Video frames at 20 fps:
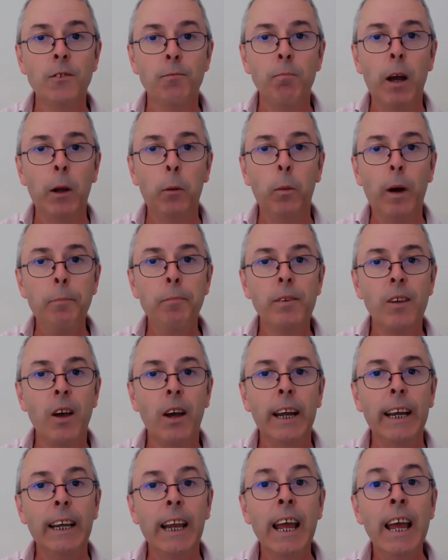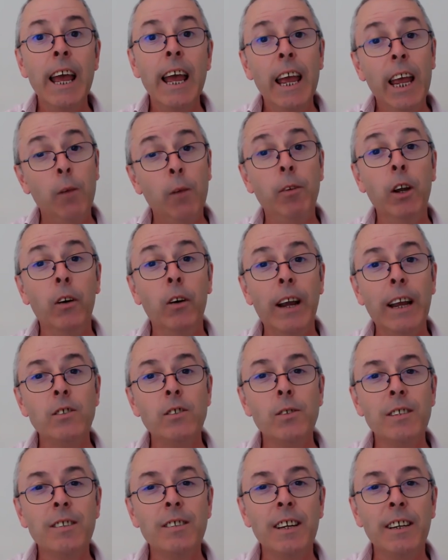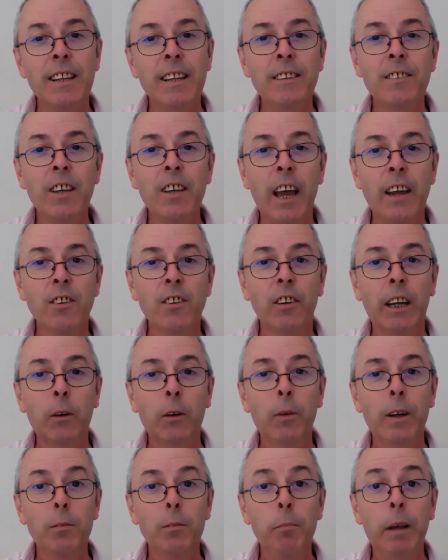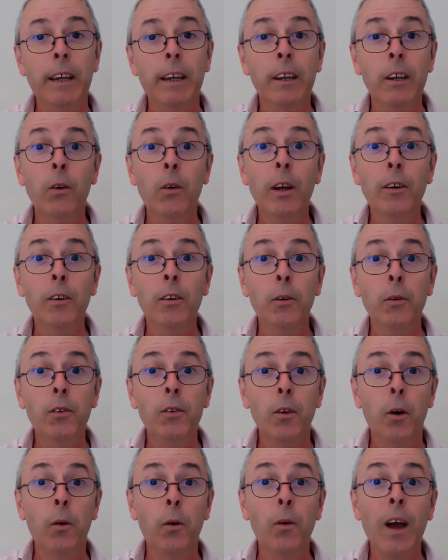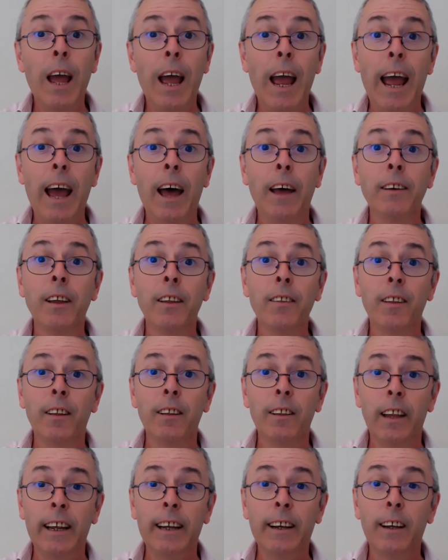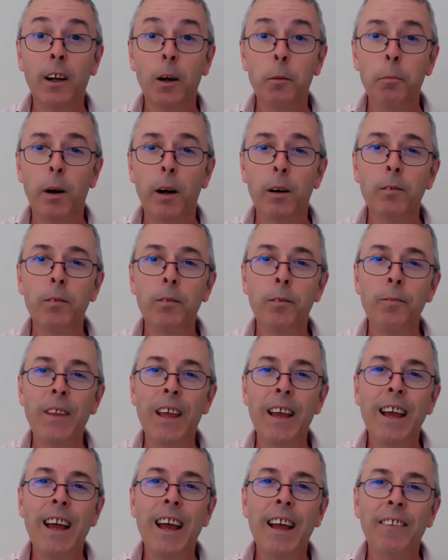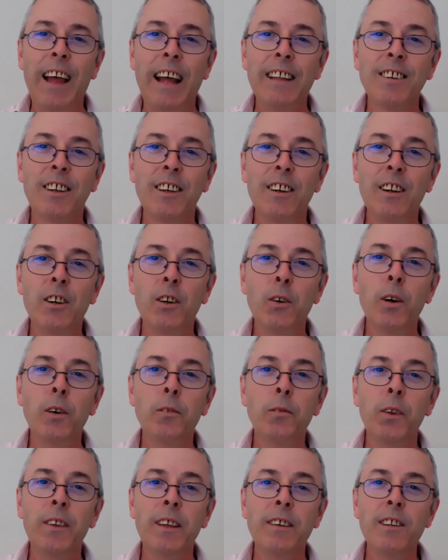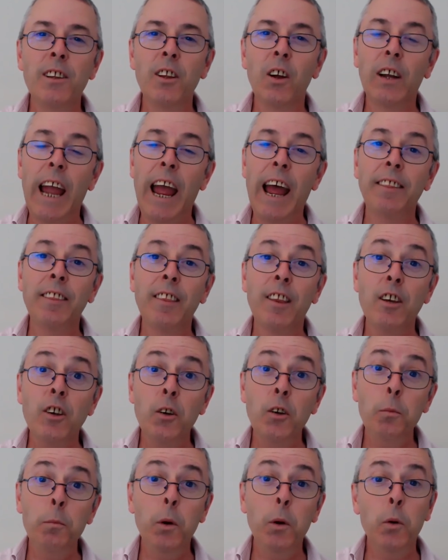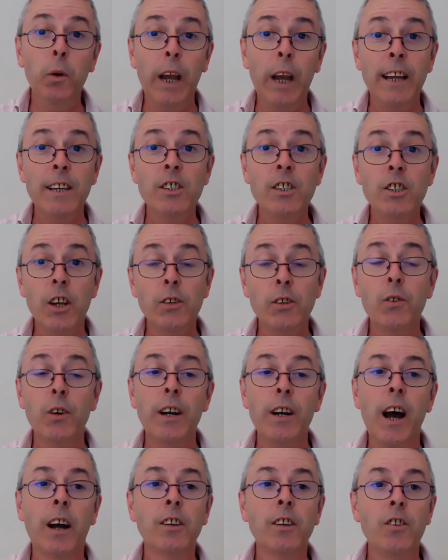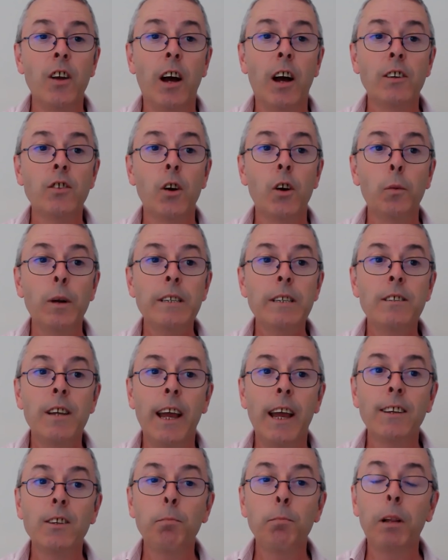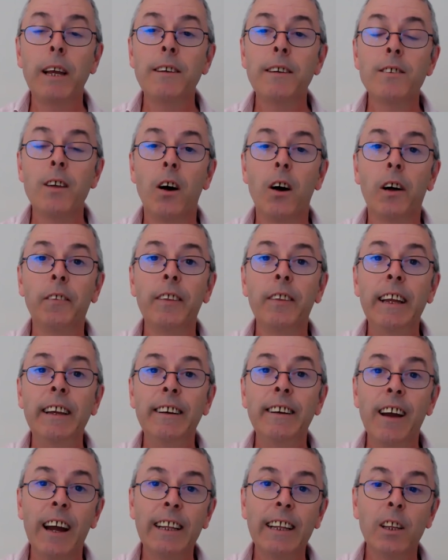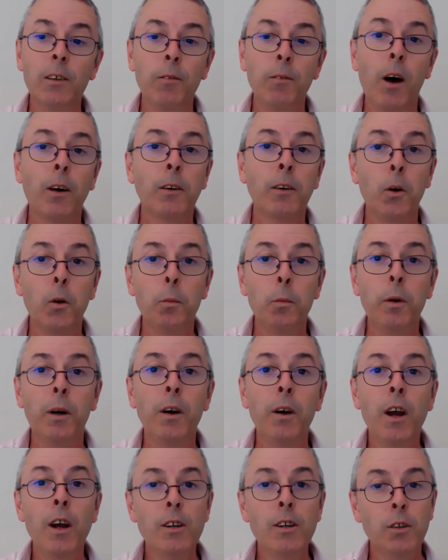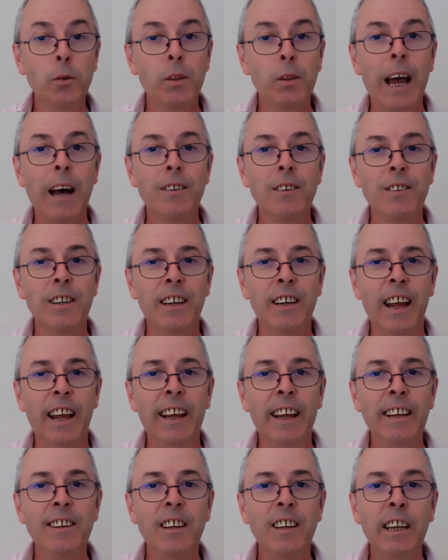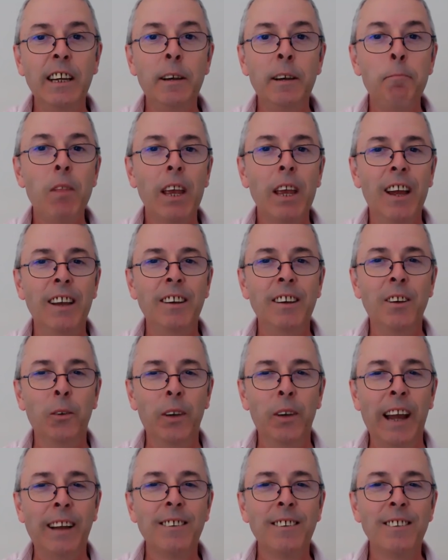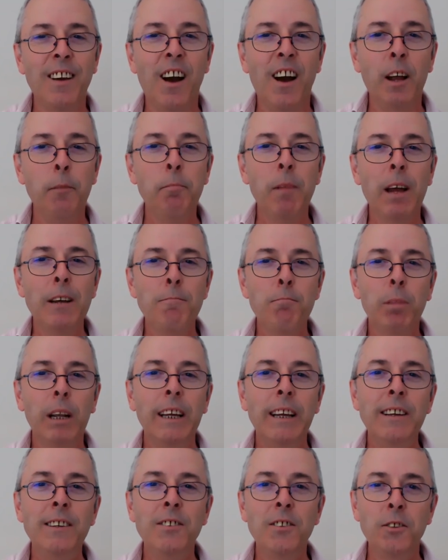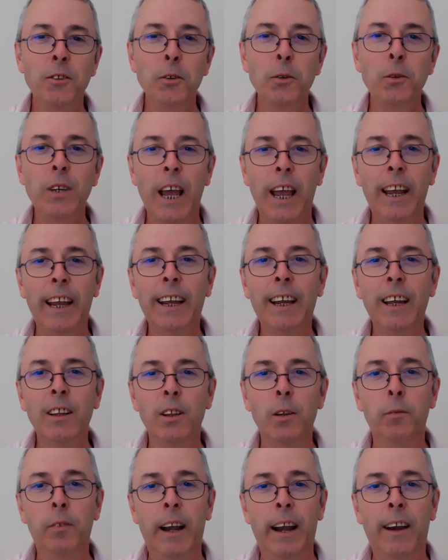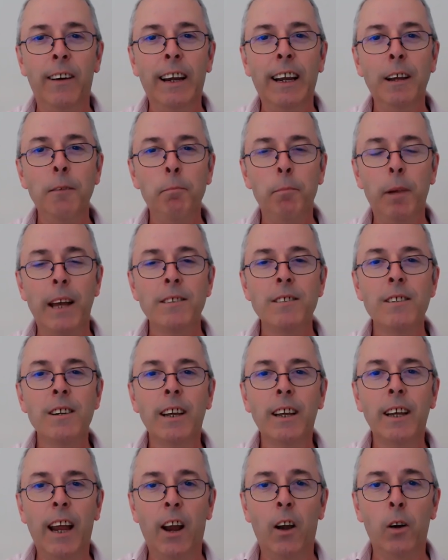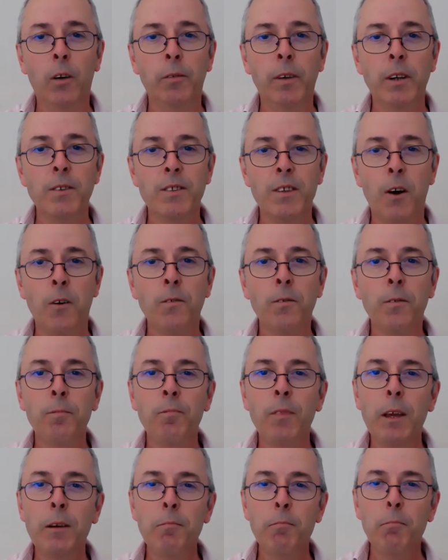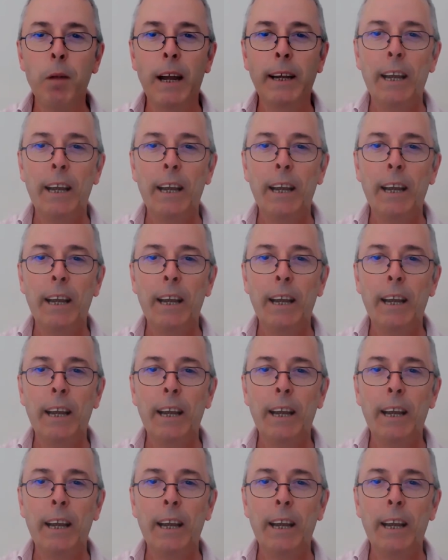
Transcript: of my website. If you're interested in scheduling with me, you can do so at the link above. That's going to do it for this look at the new moon in Chitra Nakshatra, which takes place on the 9th of October, 2018. Until next time, please do take the very best care of yourself. Bye